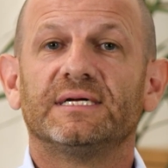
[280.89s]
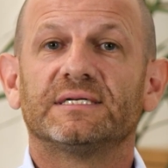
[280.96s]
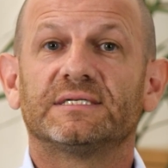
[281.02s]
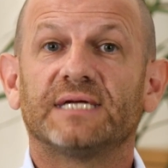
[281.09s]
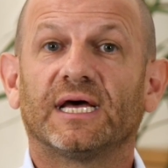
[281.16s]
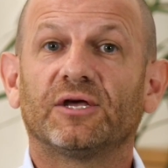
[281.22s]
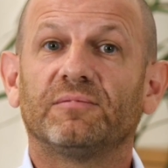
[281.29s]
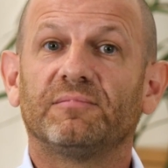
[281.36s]
to
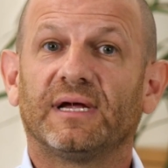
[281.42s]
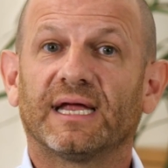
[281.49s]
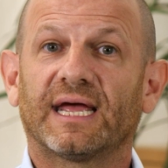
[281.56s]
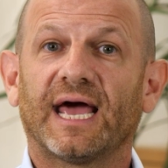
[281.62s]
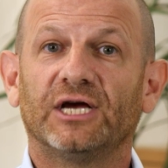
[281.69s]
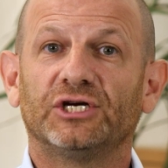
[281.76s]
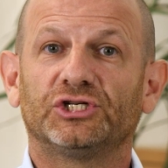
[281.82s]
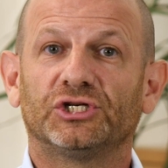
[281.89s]
take your
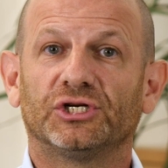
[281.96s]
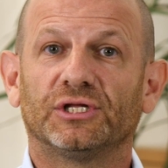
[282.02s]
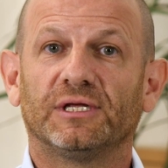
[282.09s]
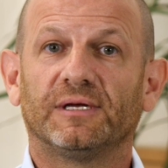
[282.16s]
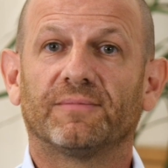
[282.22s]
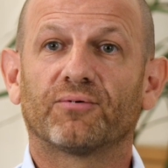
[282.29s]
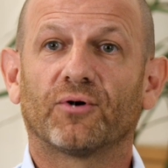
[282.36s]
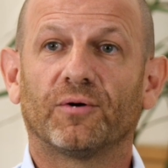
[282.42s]
medication at
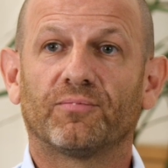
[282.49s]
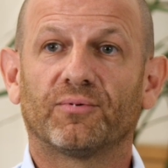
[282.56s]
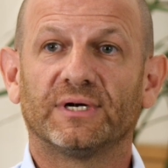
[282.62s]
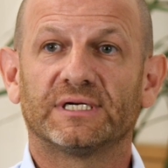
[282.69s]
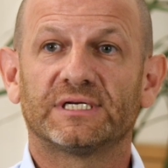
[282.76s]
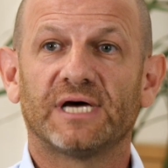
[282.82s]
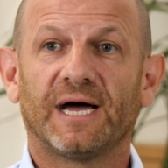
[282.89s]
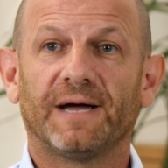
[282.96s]
the
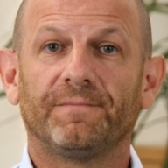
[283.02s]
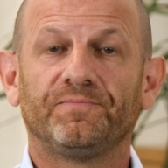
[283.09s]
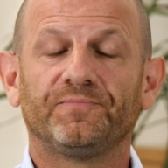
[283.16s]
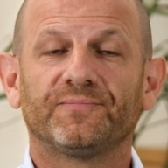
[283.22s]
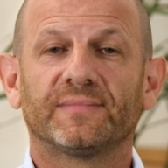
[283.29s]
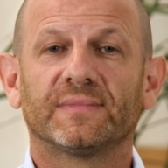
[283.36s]
appropriate time.